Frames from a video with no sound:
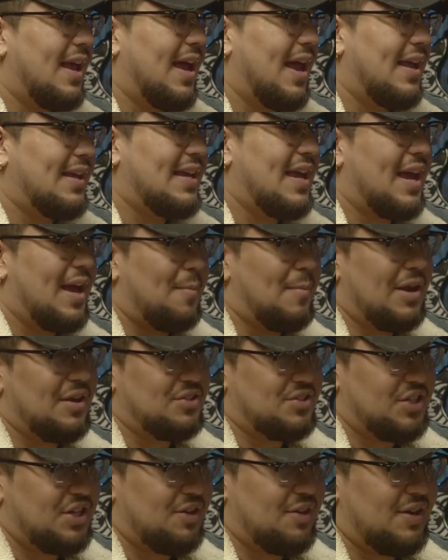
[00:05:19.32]
yeah, I'm
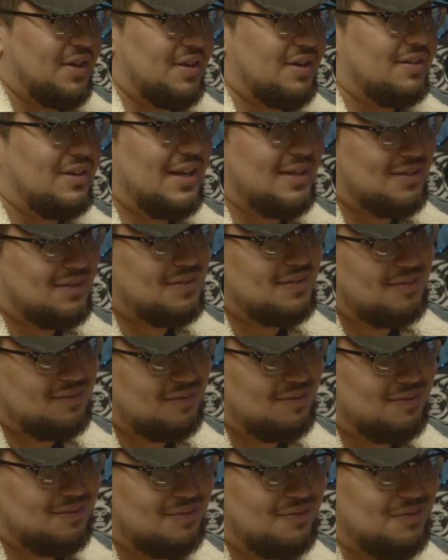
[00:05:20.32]
Algerian. That's
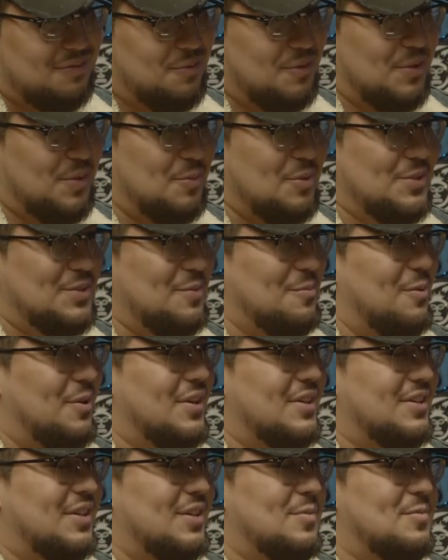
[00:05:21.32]
where the Muslim
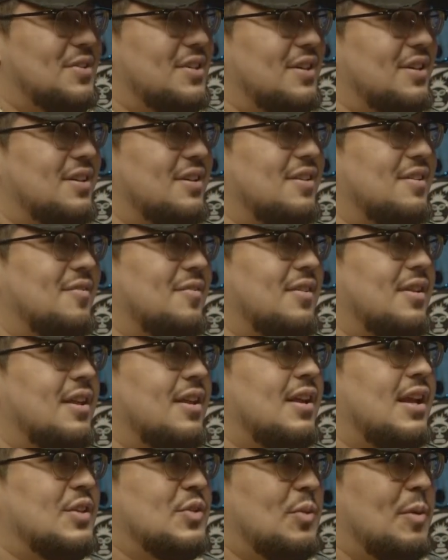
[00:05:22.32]
part comes in.
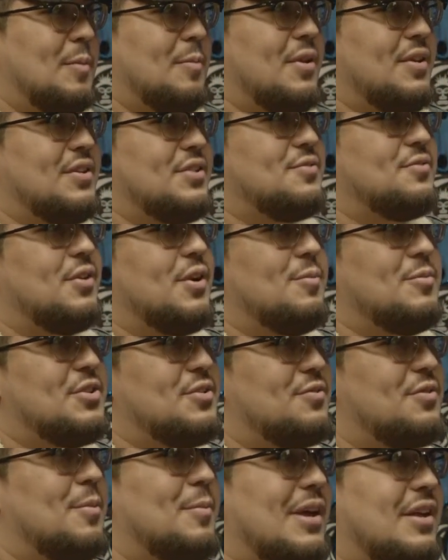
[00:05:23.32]
That's where my mother's from. She's
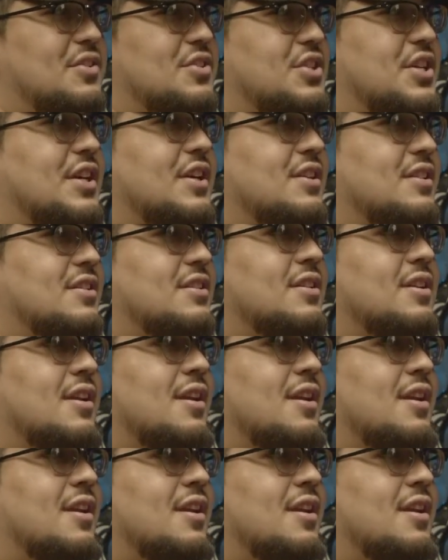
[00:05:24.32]
from Algiers.